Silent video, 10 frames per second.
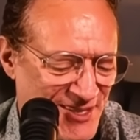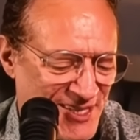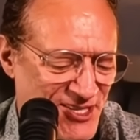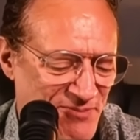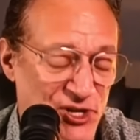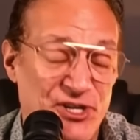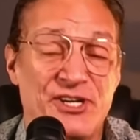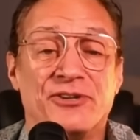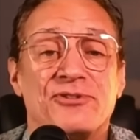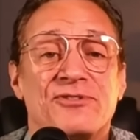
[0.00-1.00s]
some good
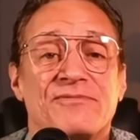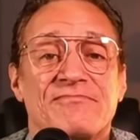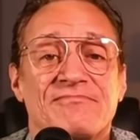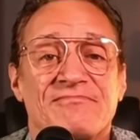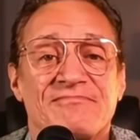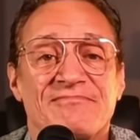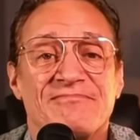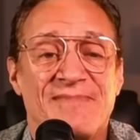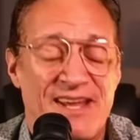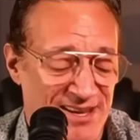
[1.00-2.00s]
news.
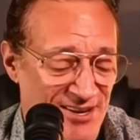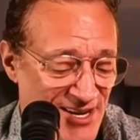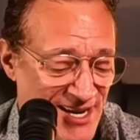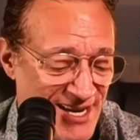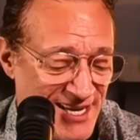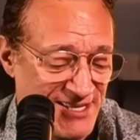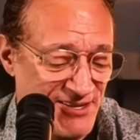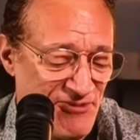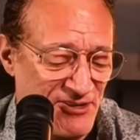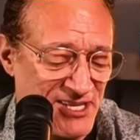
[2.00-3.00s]

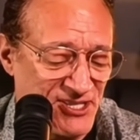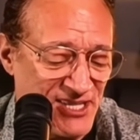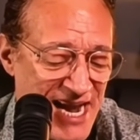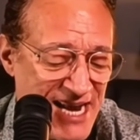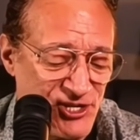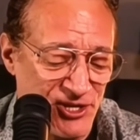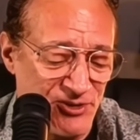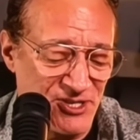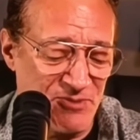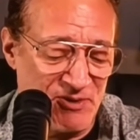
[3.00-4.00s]
Confederate statue
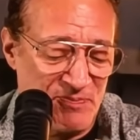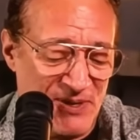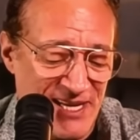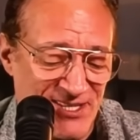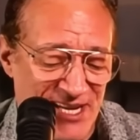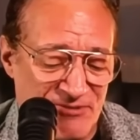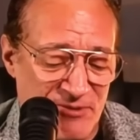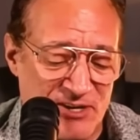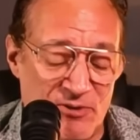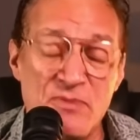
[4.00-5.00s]
is to be replaced after
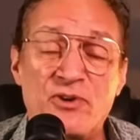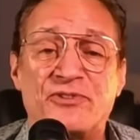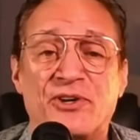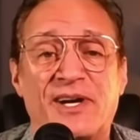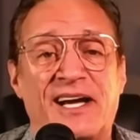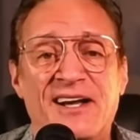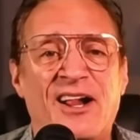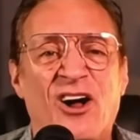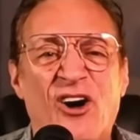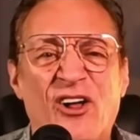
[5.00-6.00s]
being removed during
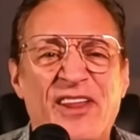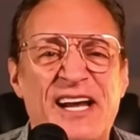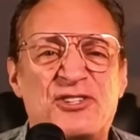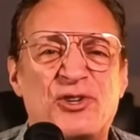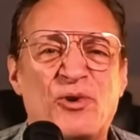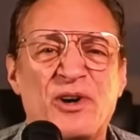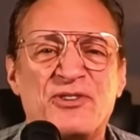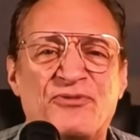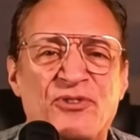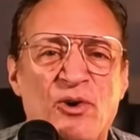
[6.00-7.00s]
all that
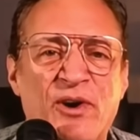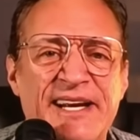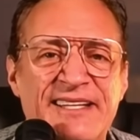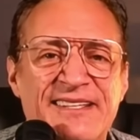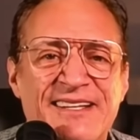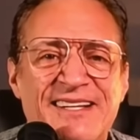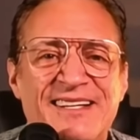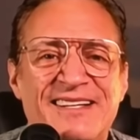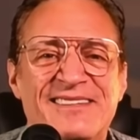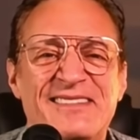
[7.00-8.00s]
George Floyd
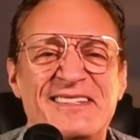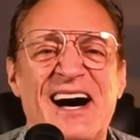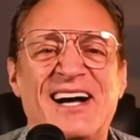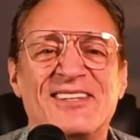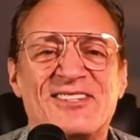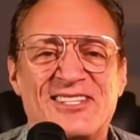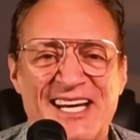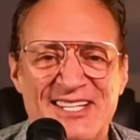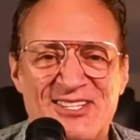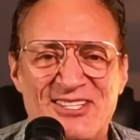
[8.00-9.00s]

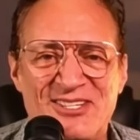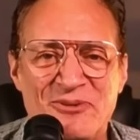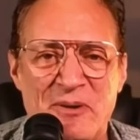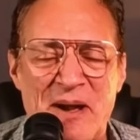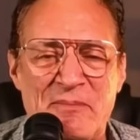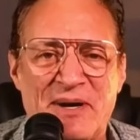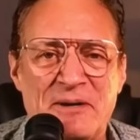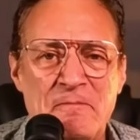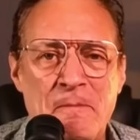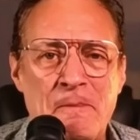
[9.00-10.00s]
nonsense. You
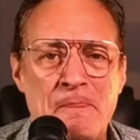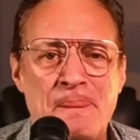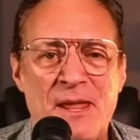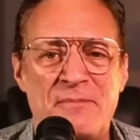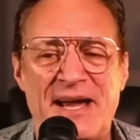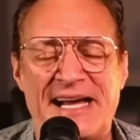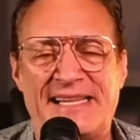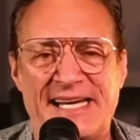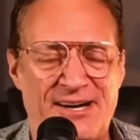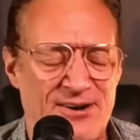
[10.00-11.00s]
remember back
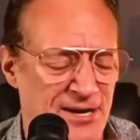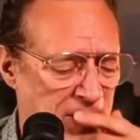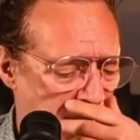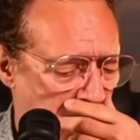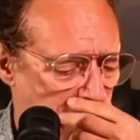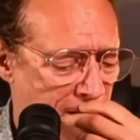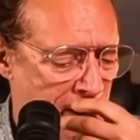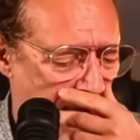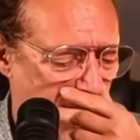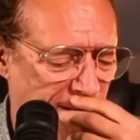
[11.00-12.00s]
there
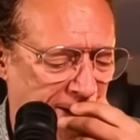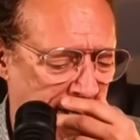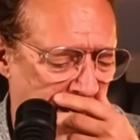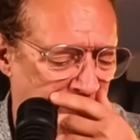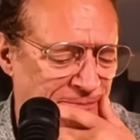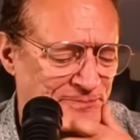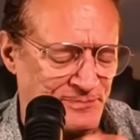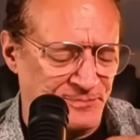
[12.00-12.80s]
when